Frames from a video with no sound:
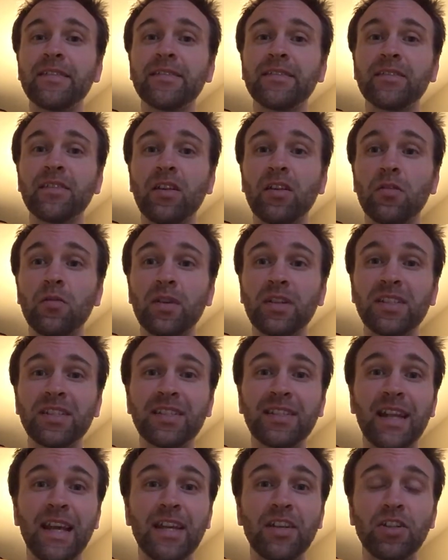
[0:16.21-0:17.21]
so
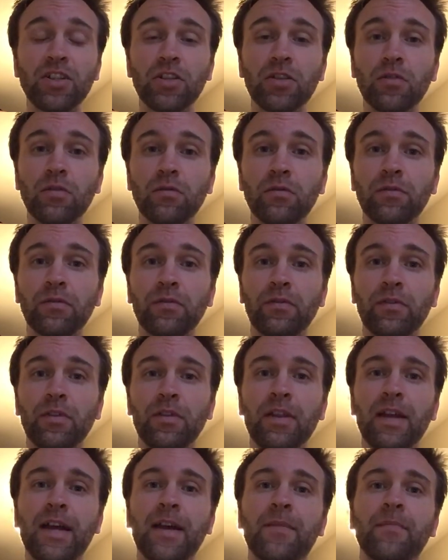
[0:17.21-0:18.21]
stay tuned for
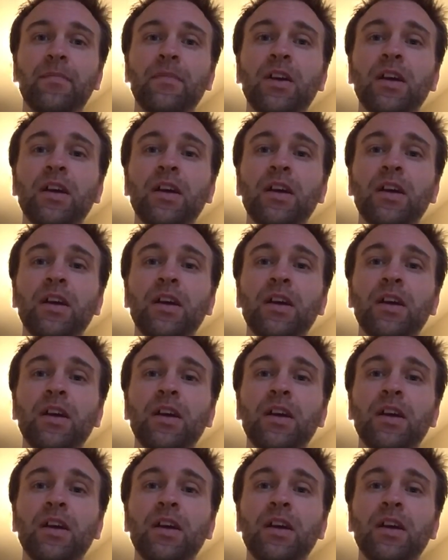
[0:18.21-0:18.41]
that.